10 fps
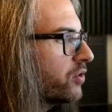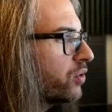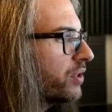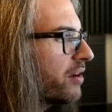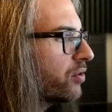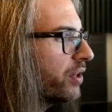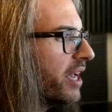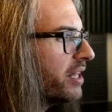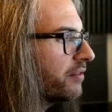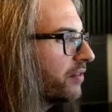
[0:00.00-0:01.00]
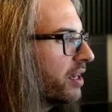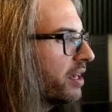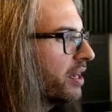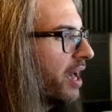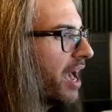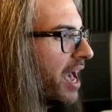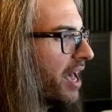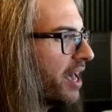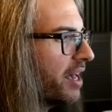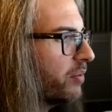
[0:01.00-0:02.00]
twirl down creative,
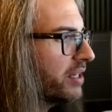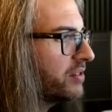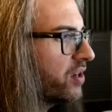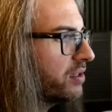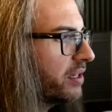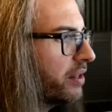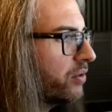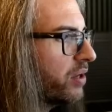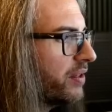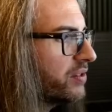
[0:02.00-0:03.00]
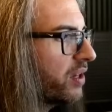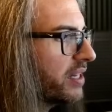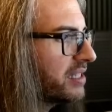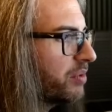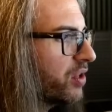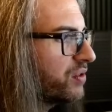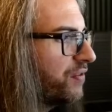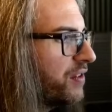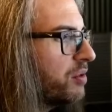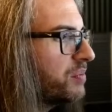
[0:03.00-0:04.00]
and we can start clicking through. Now these are like some of those
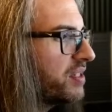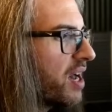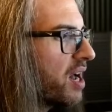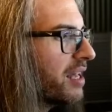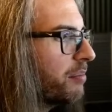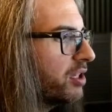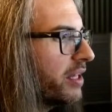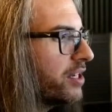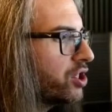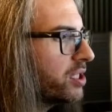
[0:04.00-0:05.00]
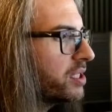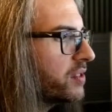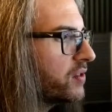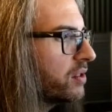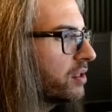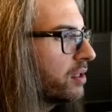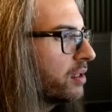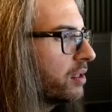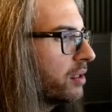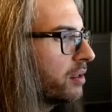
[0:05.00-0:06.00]
film stock emulations.
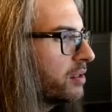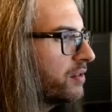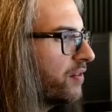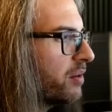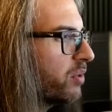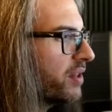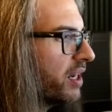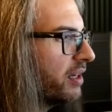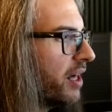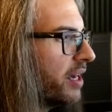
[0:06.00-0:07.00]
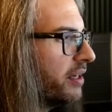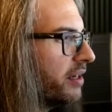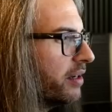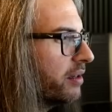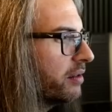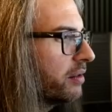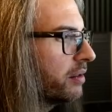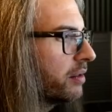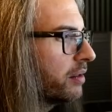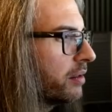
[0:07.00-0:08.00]
Let's find one that I like here.
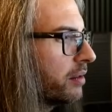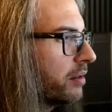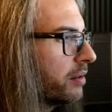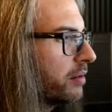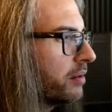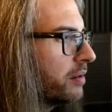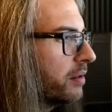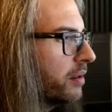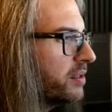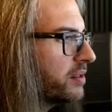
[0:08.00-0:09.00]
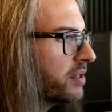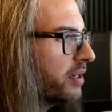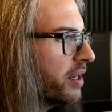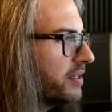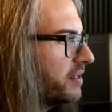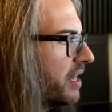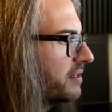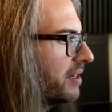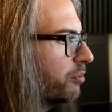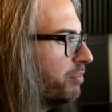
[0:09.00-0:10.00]
Well, this is kind of nice,
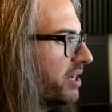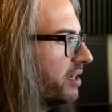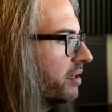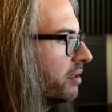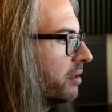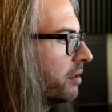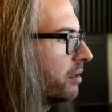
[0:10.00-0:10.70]
SL big.